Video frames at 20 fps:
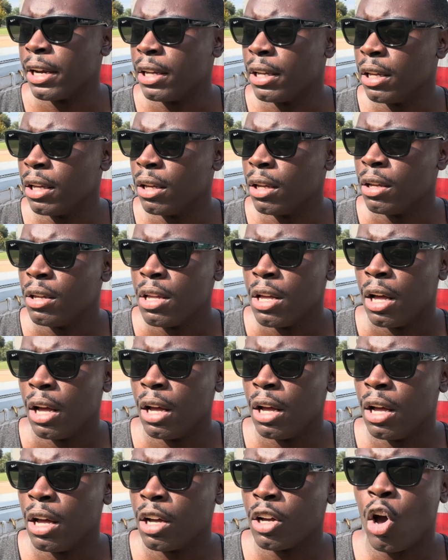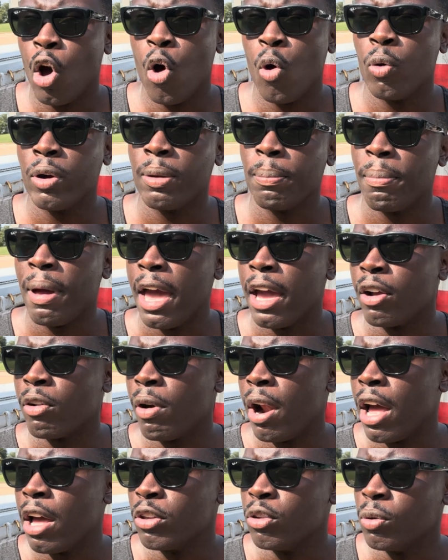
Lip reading: of coding background.